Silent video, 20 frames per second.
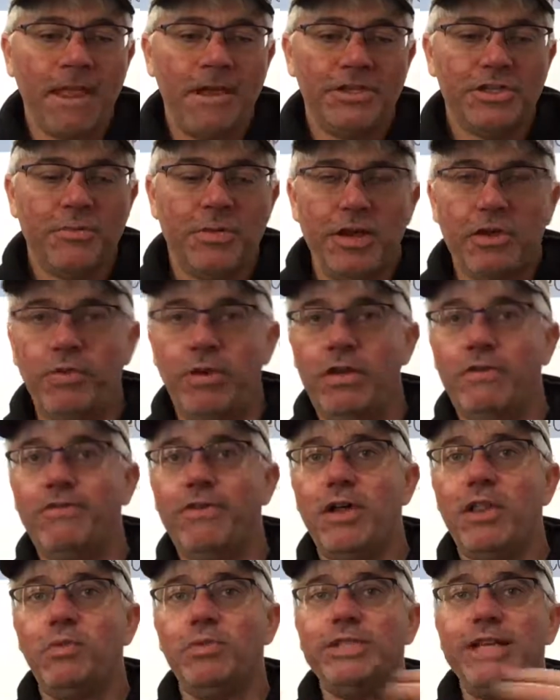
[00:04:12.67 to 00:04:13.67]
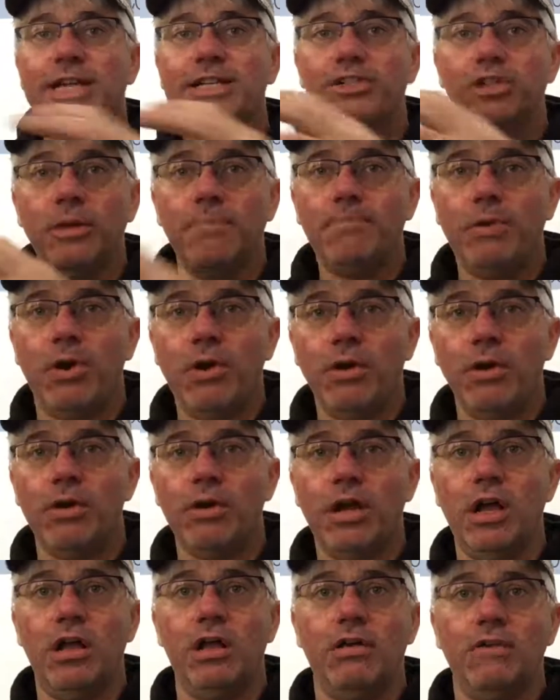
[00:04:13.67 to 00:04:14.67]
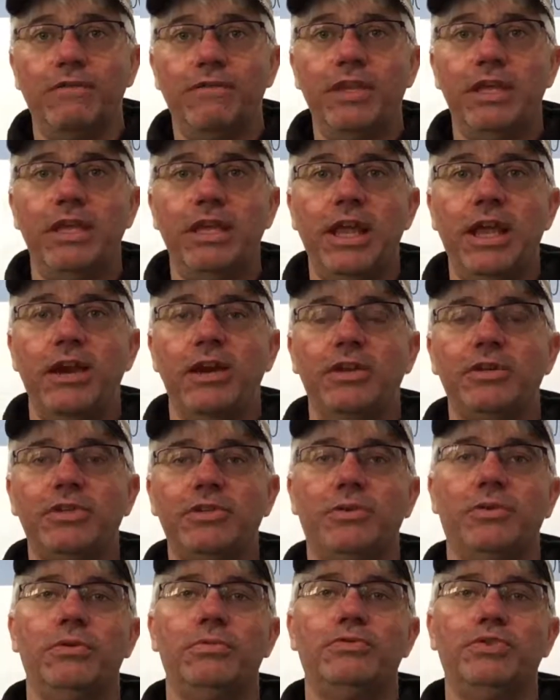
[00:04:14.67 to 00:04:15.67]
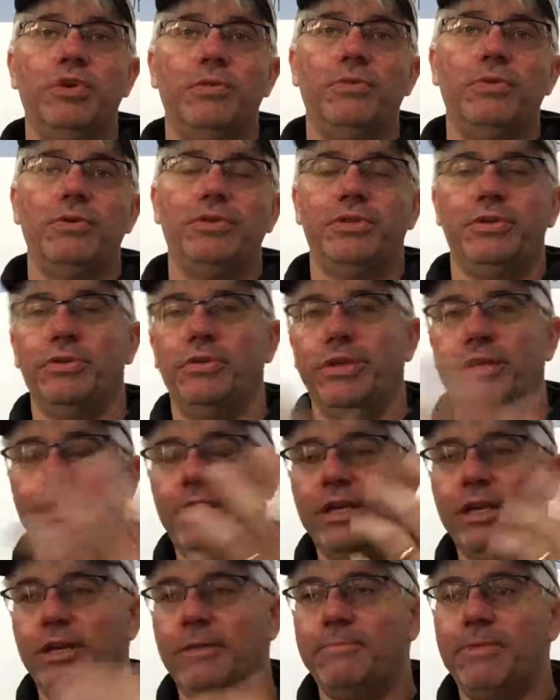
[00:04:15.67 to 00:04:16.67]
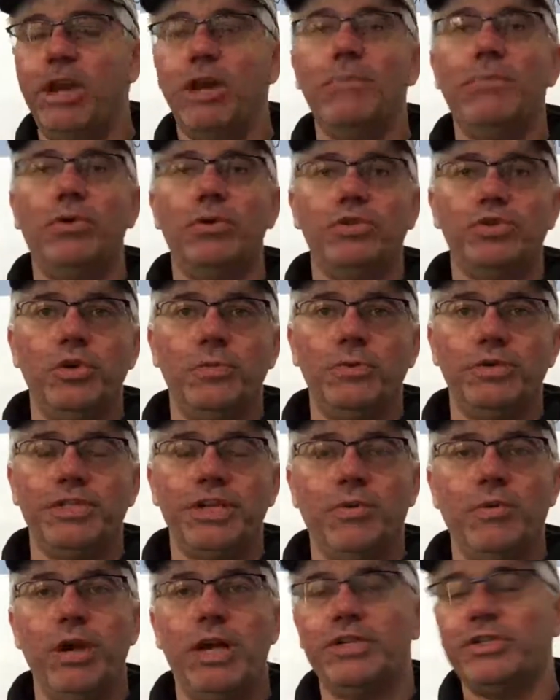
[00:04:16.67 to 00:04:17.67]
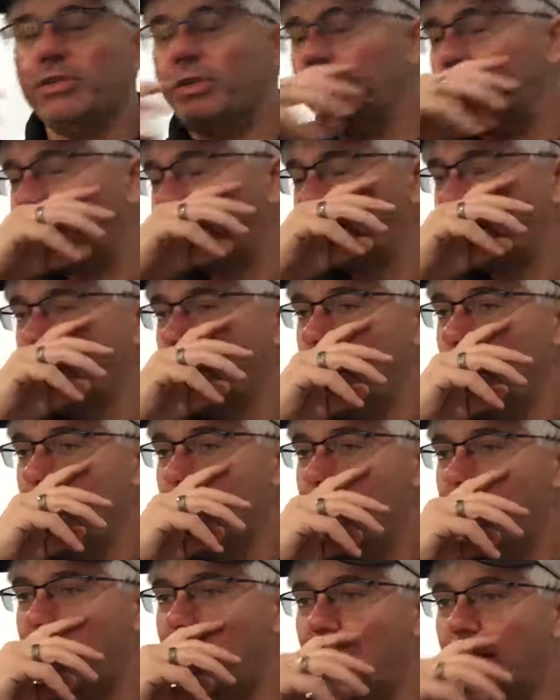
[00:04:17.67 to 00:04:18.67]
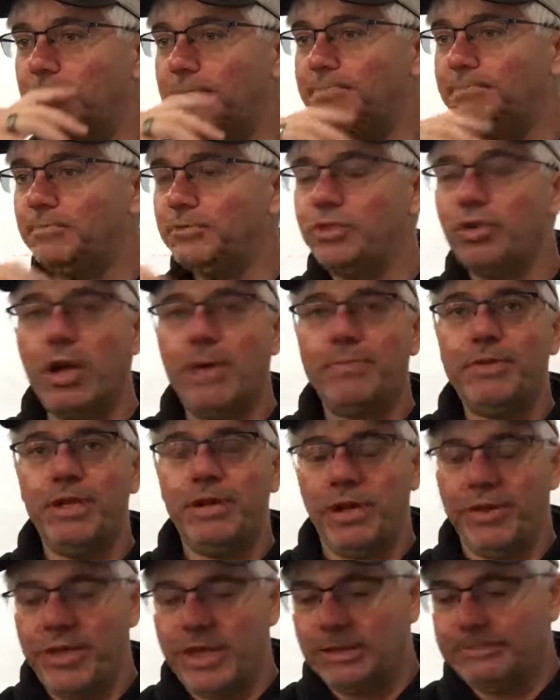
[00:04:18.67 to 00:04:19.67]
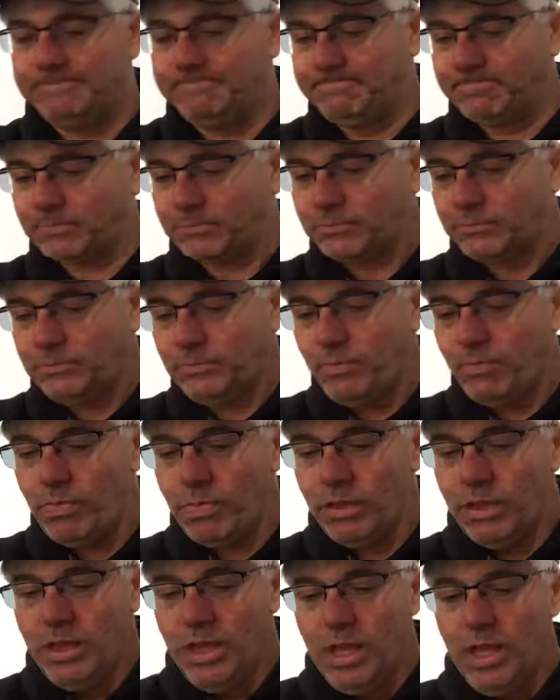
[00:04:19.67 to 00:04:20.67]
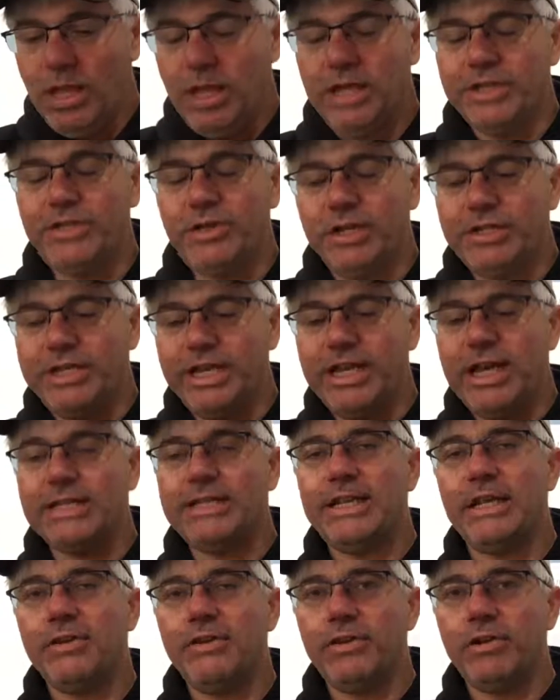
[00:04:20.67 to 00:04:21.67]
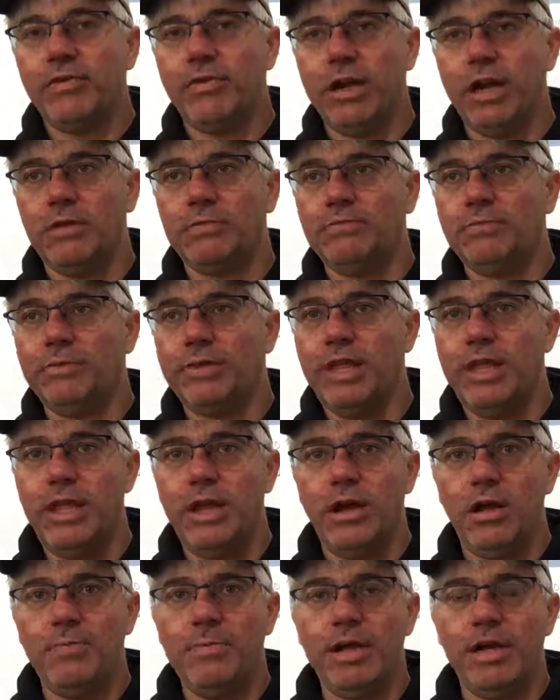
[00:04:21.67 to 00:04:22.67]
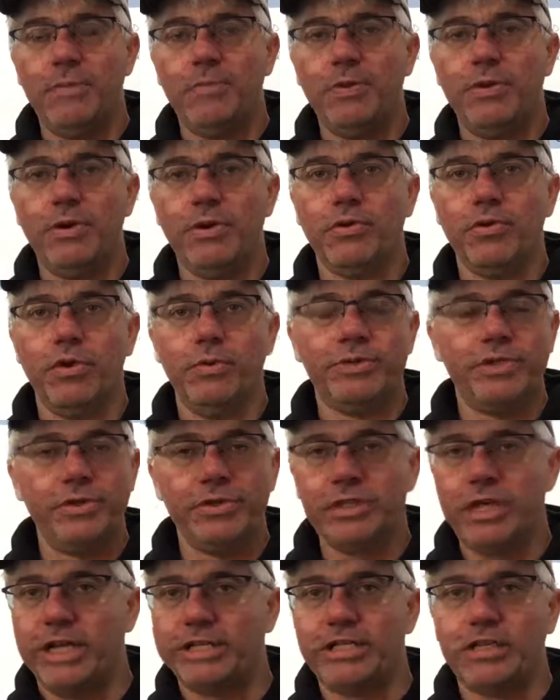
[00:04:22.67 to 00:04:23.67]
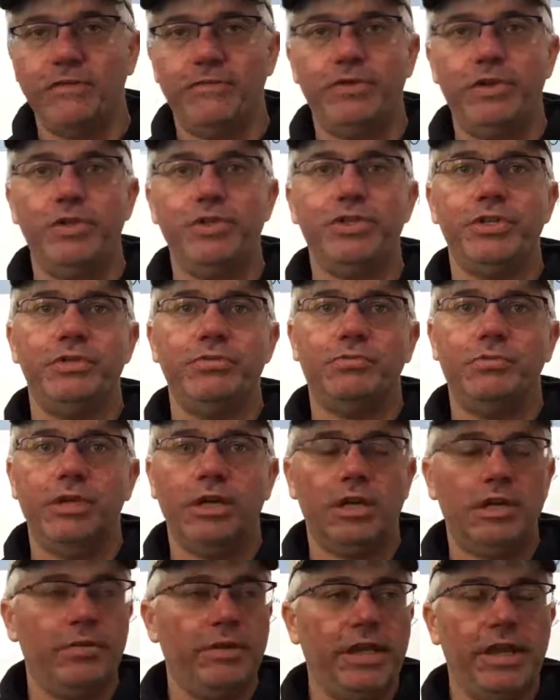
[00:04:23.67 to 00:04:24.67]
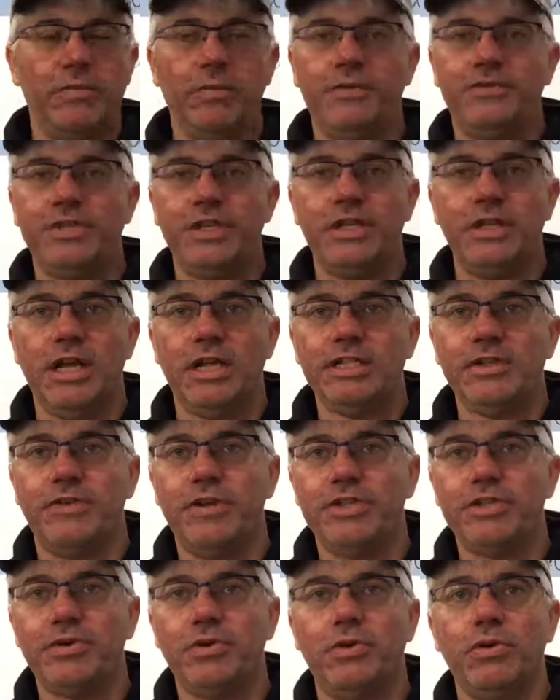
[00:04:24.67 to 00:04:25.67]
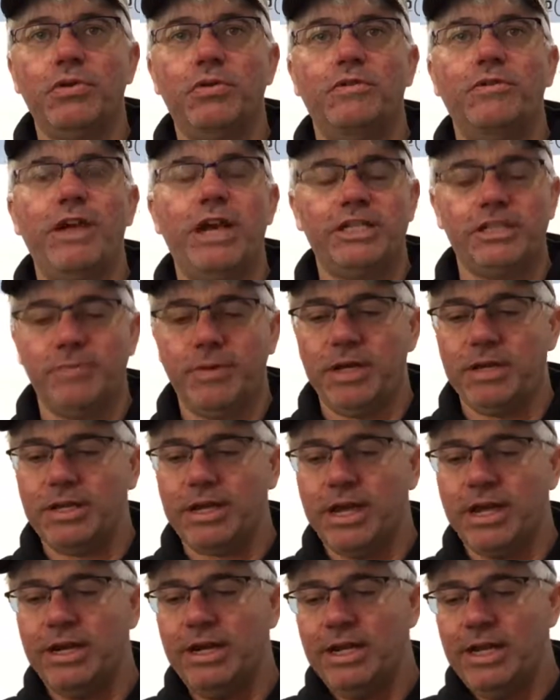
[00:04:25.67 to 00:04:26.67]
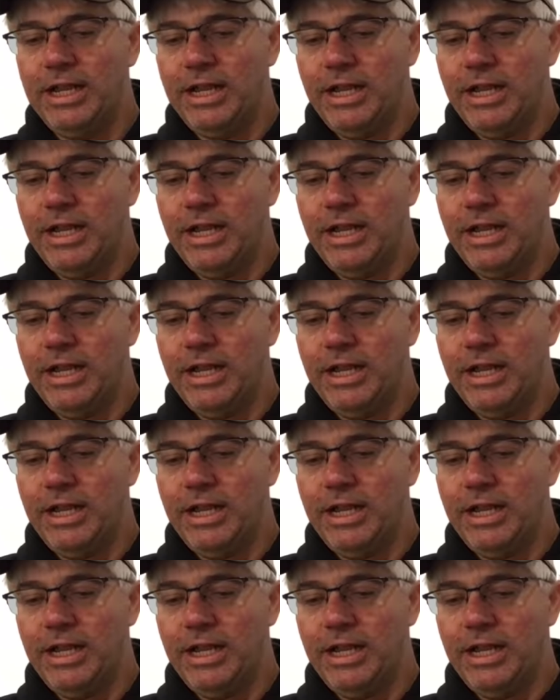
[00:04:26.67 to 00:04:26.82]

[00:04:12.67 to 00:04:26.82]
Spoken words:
So my grandfather was actually a part of the air storm troopers, or the airborne troopers that were actually dropped in on that. And so as he got down on the ground, they all met up with their groups. There was lots of confusion. Again, we've seen lots of historical facts about that.